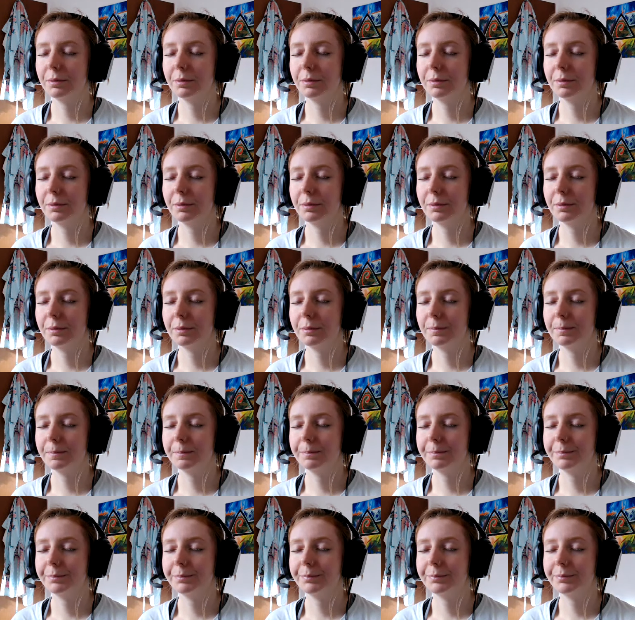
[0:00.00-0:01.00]

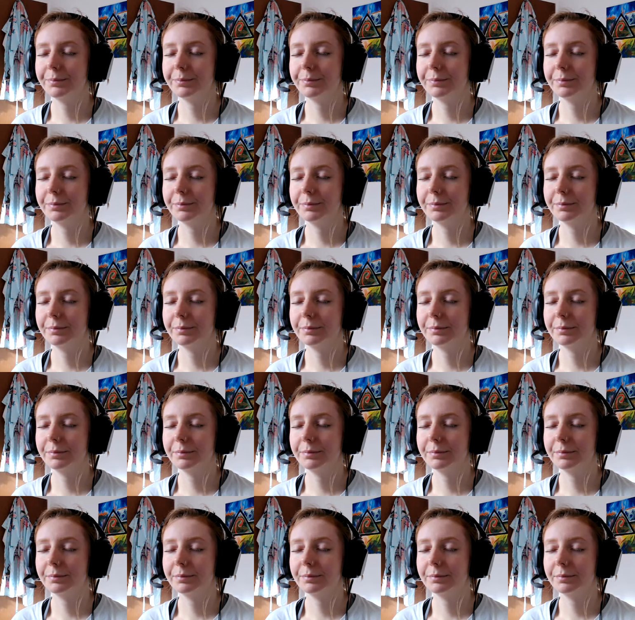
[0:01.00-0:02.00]

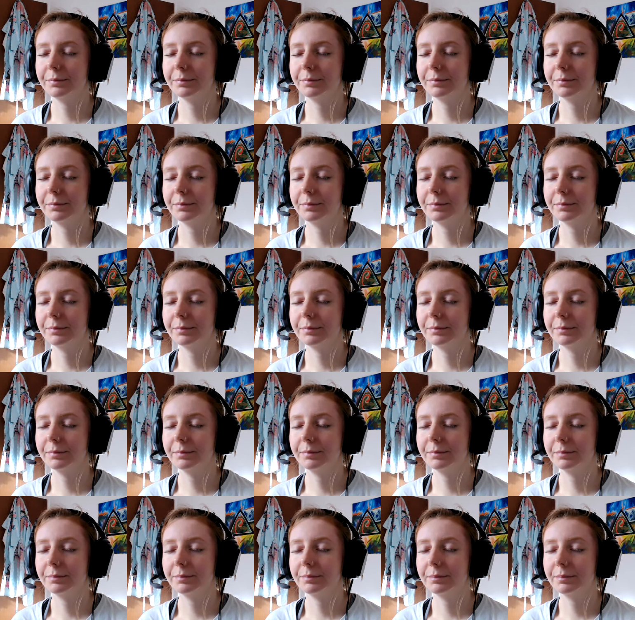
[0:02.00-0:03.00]

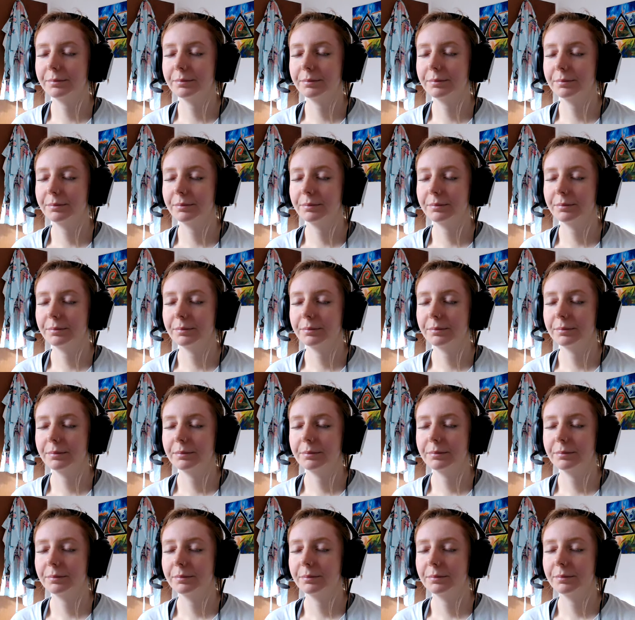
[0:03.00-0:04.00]

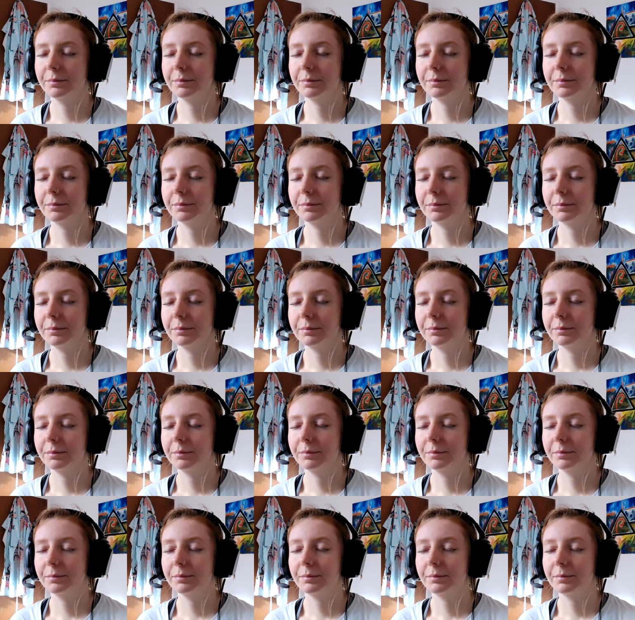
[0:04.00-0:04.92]
No one is speaking in this clip.